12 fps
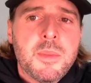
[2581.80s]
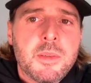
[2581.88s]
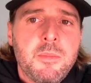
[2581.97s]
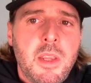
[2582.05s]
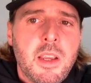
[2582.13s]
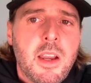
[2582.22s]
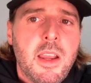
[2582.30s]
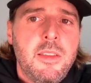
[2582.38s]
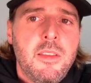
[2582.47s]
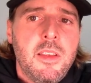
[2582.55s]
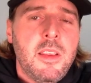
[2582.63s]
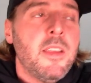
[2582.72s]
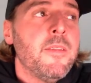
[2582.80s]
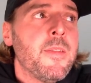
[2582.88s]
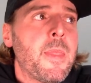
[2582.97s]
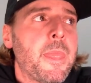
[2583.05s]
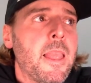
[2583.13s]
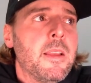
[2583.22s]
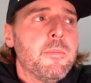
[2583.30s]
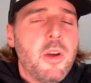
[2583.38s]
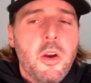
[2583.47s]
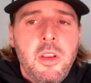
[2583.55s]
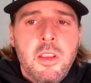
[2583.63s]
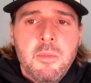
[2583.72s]
behind the
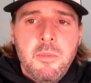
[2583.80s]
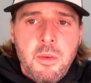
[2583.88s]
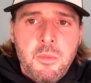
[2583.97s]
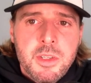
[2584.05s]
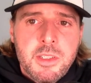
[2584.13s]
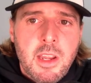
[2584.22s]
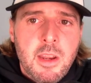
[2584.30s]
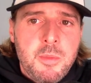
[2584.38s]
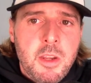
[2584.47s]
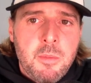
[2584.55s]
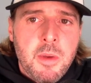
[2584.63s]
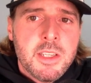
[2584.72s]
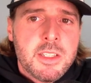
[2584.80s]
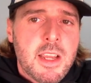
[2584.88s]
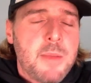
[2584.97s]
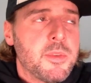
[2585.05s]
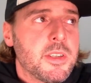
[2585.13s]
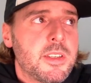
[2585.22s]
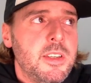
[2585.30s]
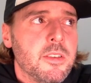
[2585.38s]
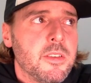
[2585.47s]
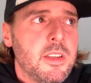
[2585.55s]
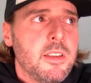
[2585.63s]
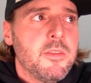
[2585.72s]
podium that was set up there by Stop the Steal
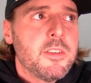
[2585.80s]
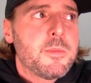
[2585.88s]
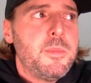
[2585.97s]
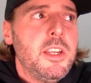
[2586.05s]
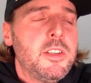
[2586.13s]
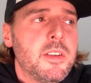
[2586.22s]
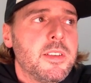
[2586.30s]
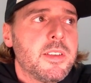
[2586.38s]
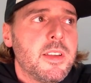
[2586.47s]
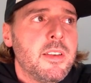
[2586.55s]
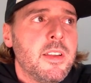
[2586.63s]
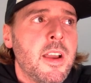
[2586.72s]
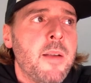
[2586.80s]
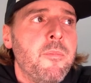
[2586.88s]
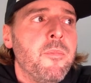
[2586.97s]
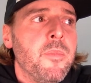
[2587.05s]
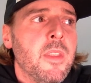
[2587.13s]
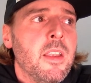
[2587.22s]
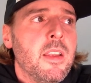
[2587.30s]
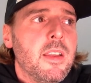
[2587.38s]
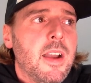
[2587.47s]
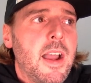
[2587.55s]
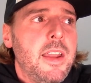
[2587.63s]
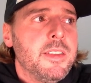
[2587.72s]
to give their speeches. And
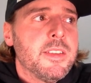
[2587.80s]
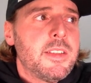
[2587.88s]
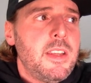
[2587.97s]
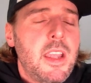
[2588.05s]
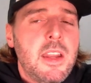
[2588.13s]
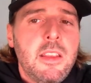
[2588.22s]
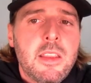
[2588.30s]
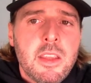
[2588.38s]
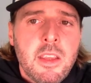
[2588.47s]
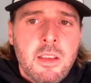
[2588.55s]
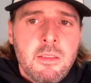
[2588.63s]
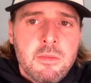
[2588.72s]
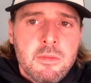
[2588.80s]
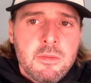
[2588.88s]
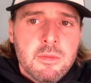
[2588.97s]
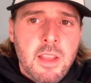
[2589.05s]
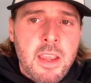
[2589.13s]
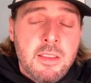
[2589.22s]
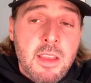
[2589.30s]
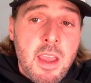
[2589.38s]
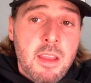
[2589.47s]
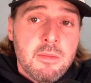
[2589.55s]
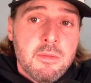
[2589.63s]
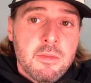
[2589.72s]
I didn't see anything like
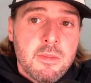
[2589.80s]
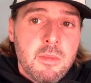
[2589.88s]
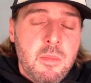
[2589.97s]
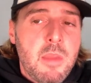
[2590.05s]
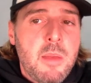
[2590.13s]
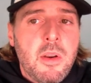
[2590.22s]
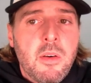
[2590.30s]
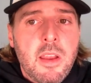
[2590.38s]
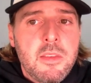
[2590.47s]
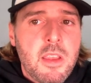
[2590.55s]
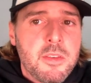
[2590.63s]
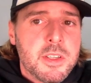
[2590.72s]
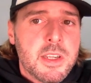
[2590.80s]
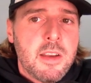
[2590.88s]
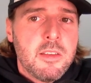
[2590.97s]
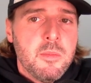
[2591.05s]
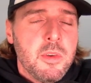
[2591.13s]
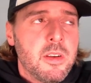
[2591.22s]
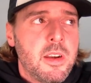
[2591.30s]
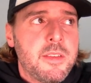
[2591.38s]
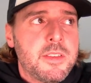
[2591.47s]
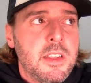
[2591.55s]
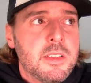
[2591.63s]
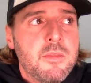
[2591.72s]
that. Maybe around the other side of the building, I've
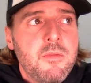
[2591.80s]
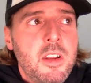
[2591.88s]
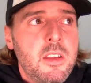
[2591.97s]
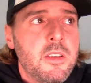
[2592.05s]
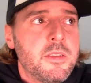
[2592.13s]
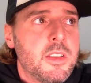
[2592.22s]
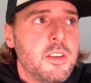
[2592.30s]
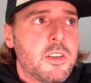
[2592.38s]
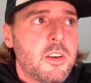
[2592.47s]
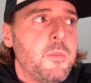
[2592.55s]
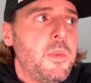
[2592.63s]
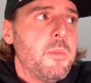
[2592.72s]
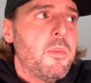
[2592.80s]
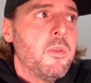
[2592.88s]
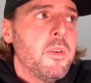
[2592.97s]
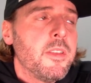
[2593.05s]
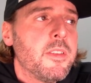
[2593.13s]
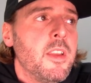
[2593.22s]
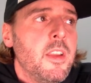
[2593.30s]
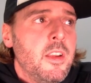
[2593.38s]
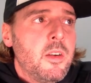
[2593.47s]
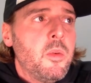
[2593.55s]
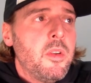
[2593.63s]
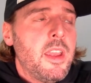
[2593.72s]
seen some videos that show people
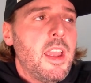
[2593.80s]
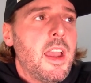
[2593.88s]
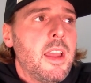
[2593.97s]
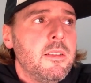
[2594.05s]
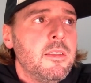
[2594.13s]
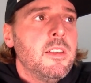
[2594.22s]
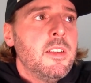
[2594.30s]
where they had,